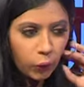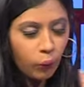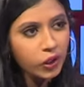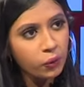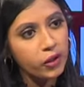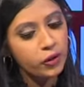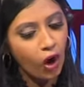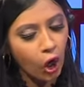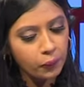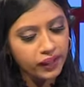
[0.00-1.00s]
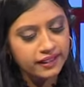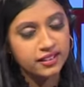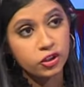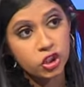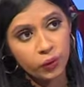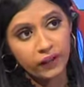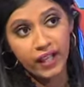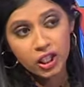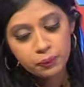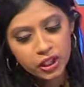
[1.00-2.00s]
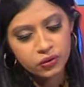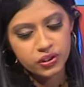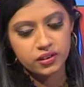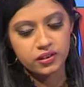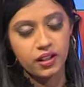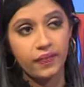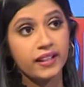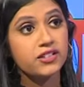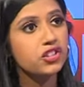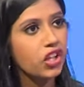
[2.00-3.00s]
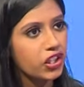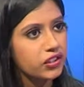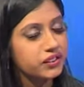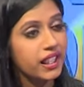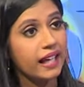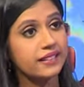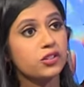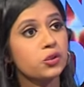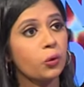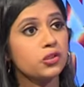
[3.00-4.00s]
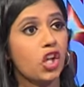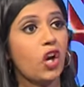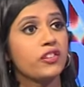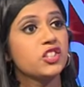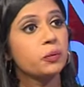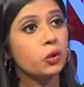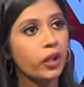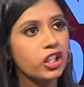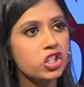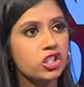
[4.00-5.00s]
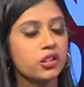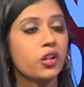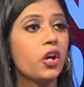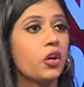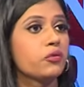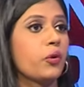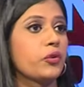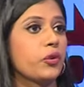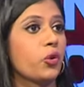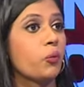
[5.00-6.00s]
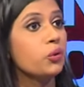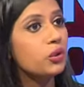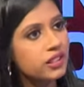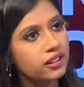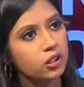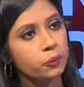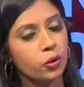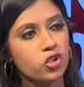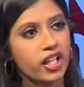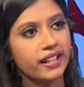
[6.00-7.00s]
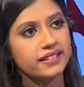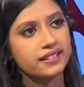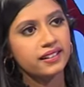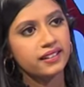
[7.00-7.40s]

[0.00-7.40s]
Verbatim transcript: what were your hobbies during that period that served as a source of inspiration for your musical projects?